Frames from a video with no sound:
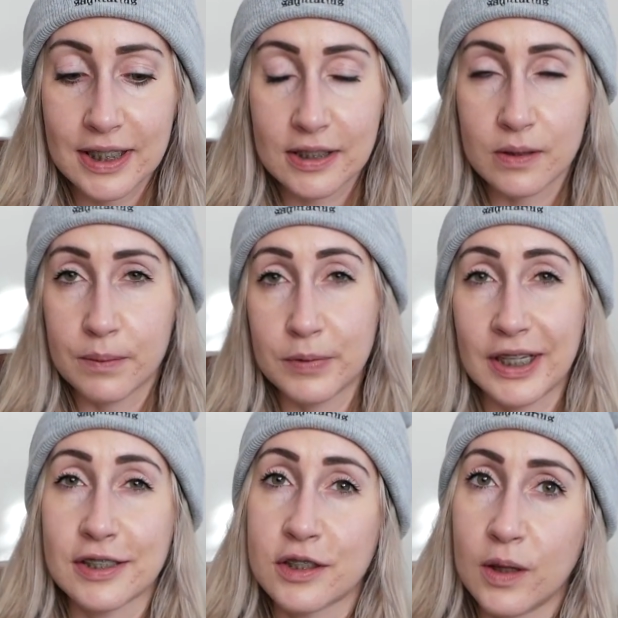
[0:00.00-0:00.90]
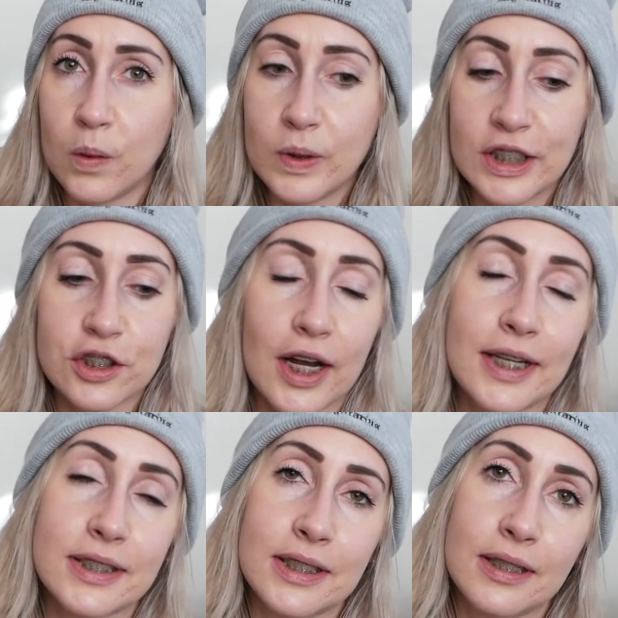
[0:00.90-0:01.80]
And so I'm like slowly
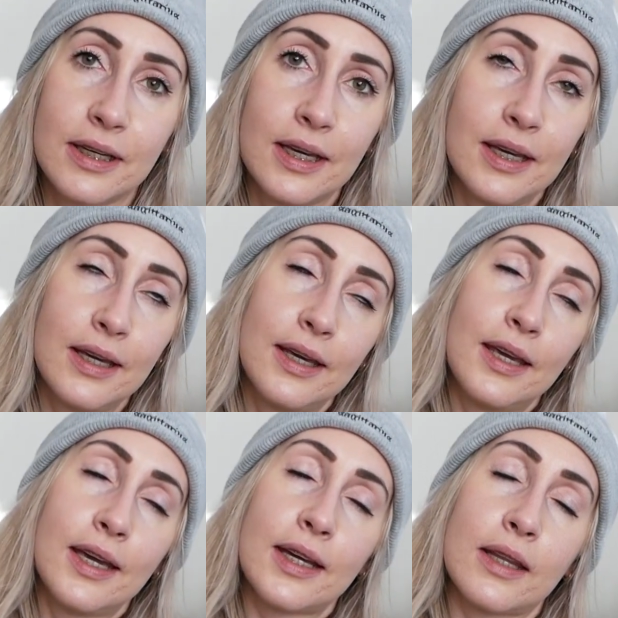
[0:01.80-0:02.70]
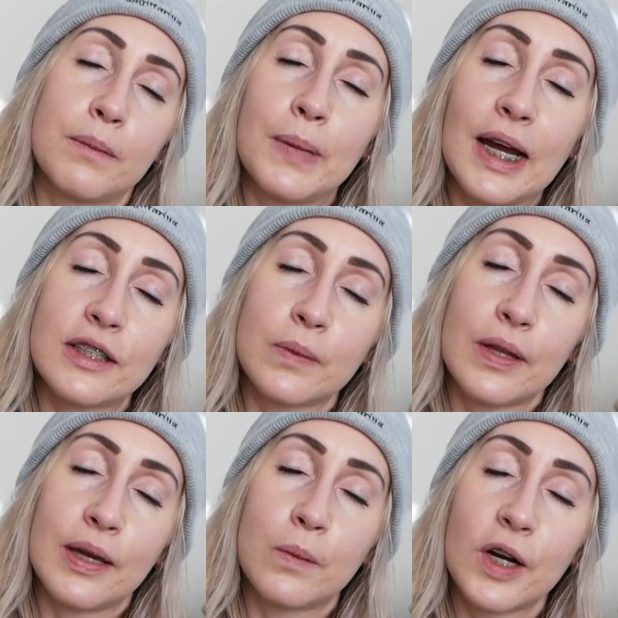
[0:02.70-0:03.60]
trying to get them back to where
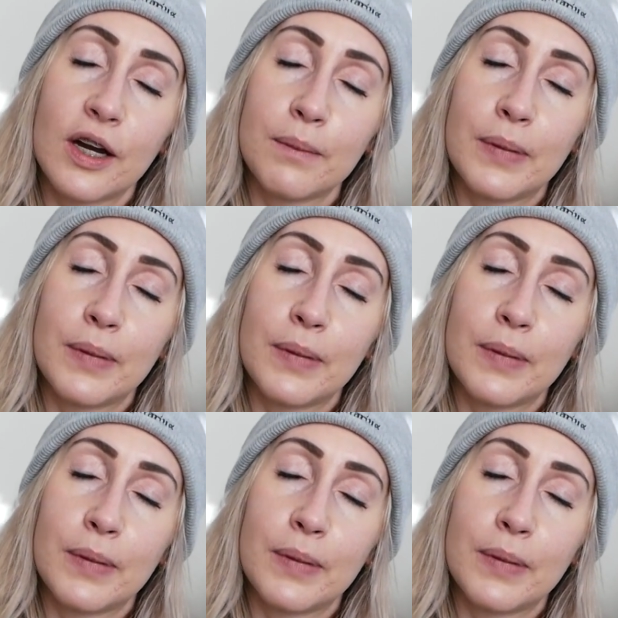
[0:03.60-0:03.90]
they were.